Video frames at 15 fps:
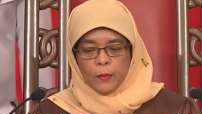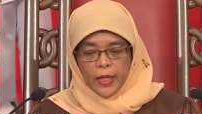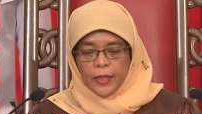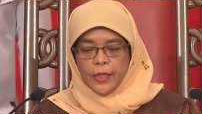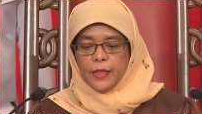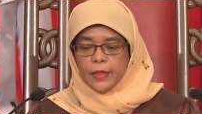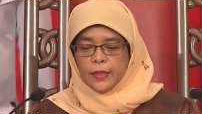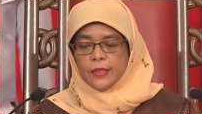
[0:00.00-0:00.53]

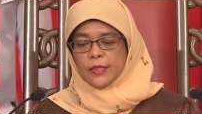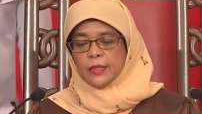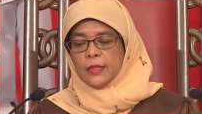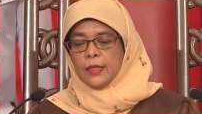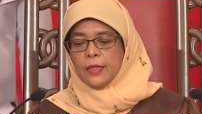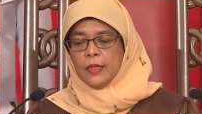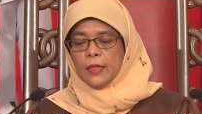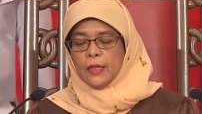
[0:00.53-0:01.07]
many years,
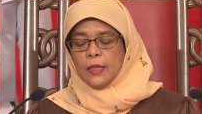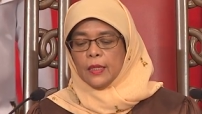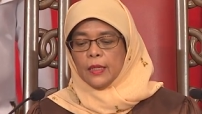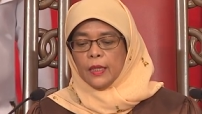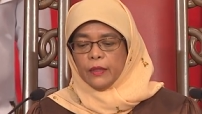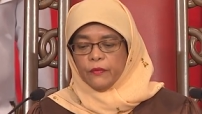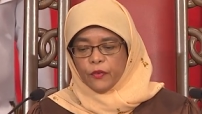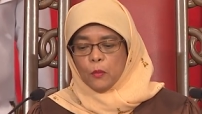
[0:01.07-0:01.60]

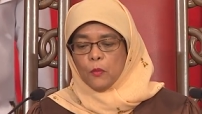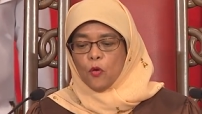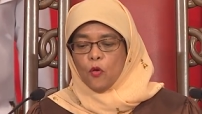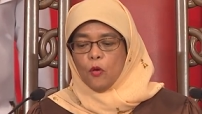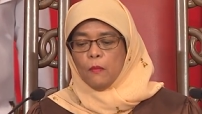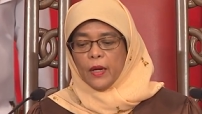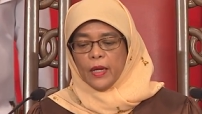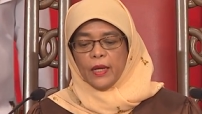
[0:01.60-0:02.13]
and from
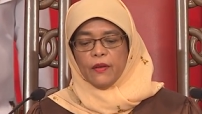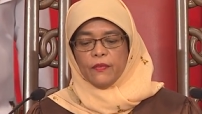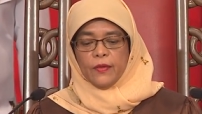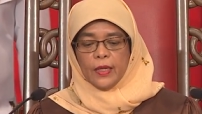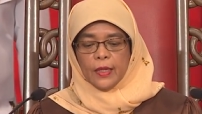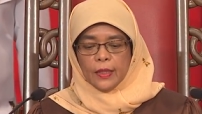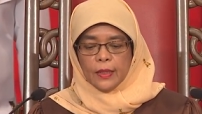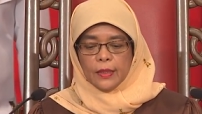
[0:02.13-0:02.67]
whom I have
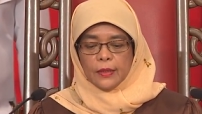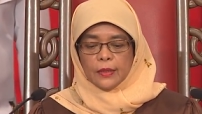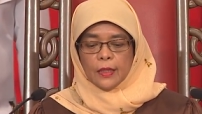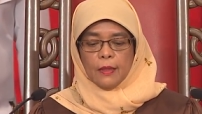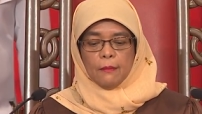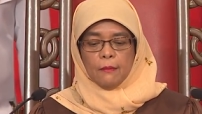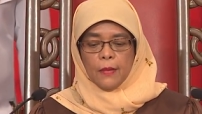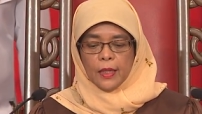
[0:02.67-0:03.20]

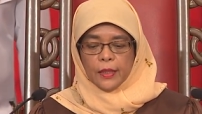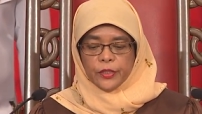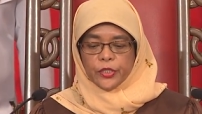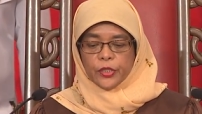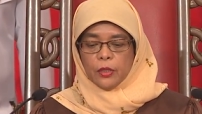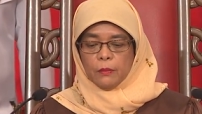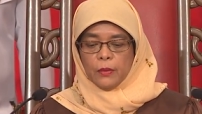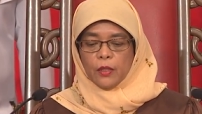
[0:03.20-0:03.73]
learned
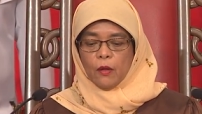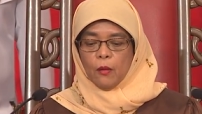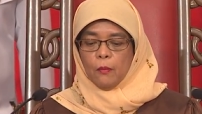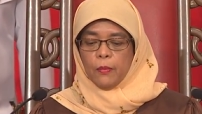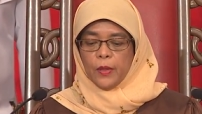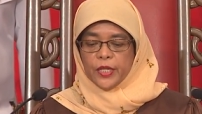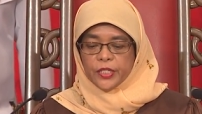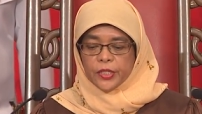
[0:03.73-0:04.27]
much about
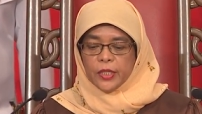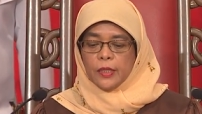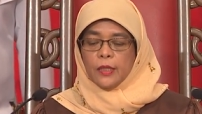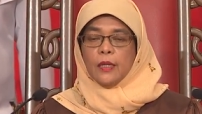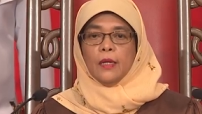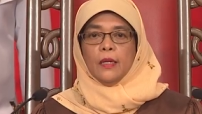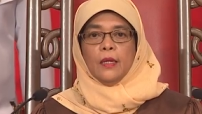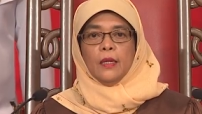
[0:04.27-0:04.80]
compassion
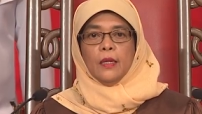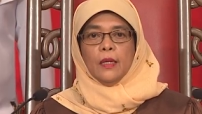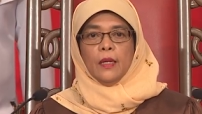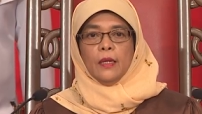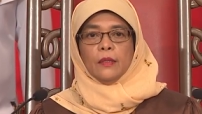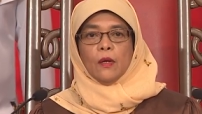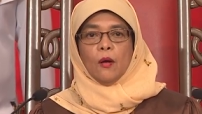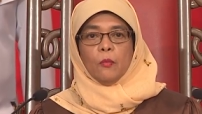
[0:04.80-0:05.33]

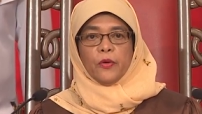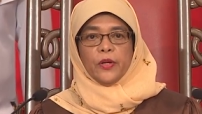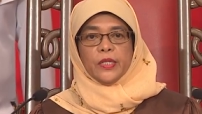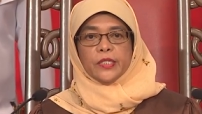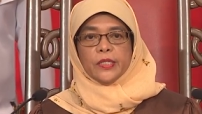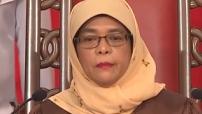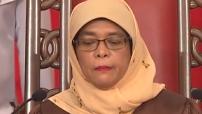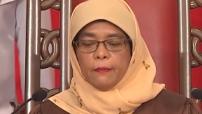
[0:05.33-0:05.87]
and
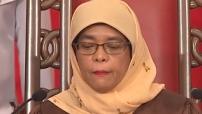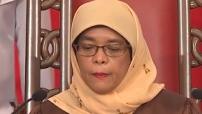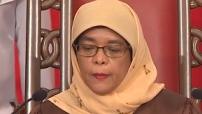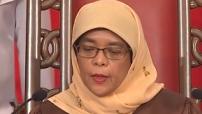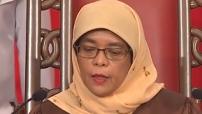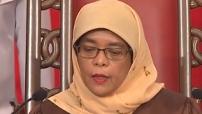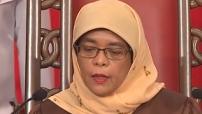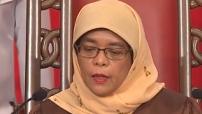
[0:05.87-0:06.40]
comradeship.
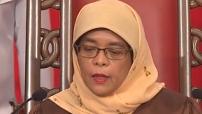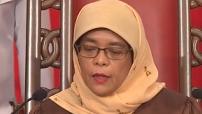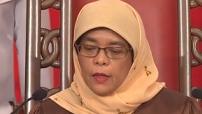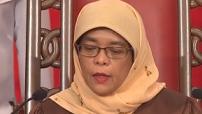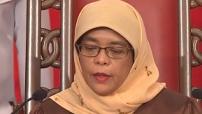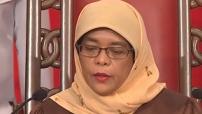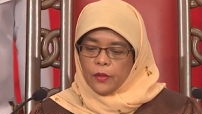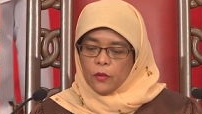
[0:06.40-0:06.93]

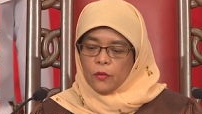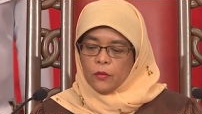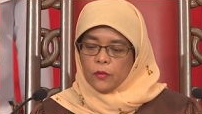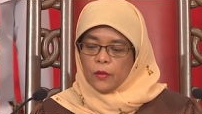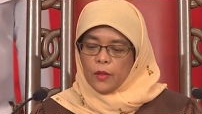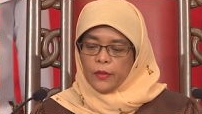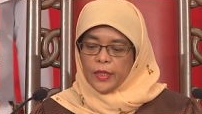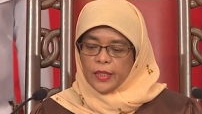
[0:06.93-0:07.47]
I
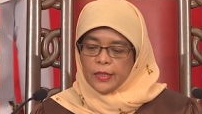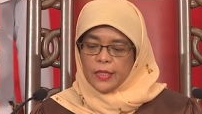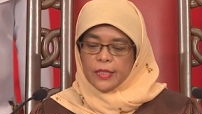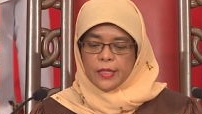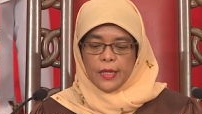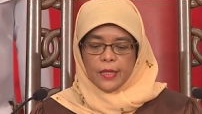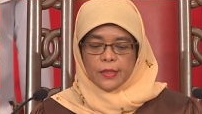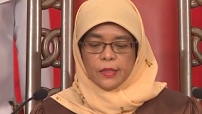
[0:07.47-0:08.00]
know that
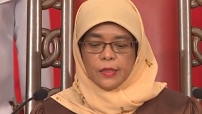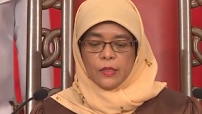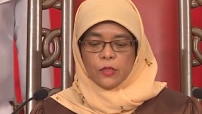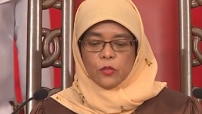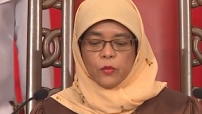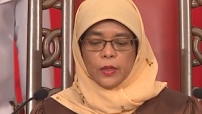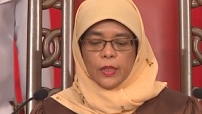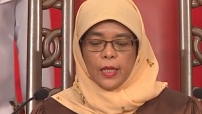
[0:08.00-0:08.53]
these
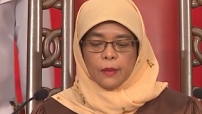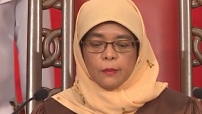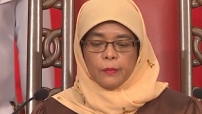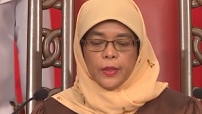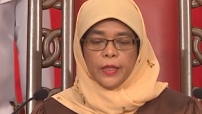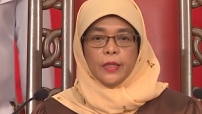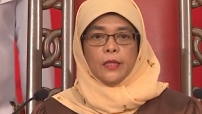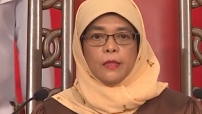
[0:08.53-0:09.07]
lessons will help
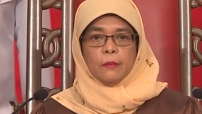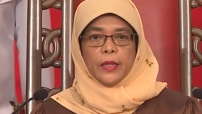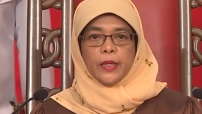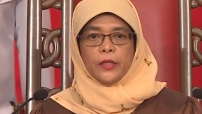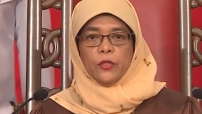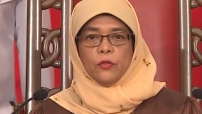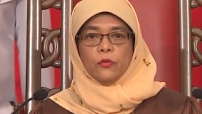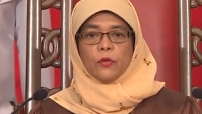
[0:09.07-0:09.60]
me in
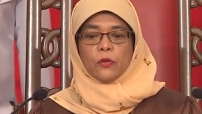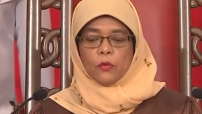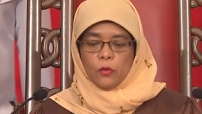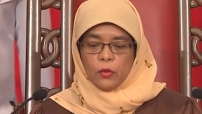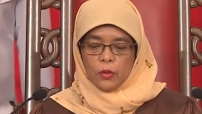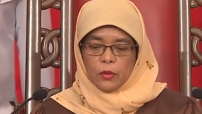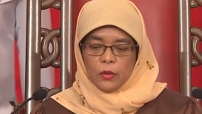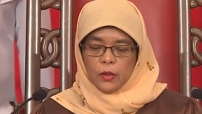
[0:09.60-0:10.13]
my new
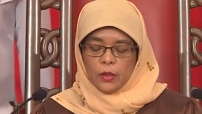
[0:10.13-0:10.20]
role.